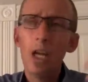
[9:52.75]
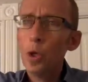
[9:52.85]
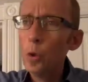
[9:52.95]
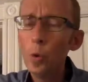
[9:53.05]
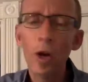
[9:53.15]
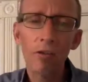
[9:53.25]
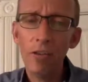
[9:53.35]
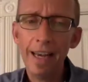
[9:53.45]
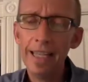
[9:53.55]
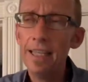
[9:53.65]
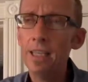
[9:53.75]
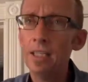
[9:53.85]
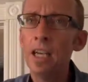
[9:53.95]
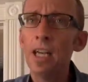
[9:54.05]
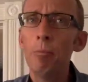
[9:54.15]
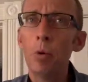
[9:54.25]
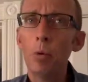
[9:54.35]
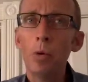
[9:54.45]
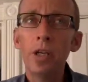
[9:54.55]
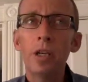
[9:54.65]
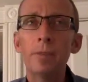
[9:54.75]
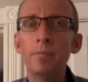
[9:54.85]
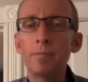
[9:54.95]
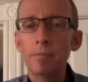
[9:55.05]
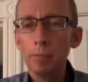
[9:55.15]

whoever that is, but we can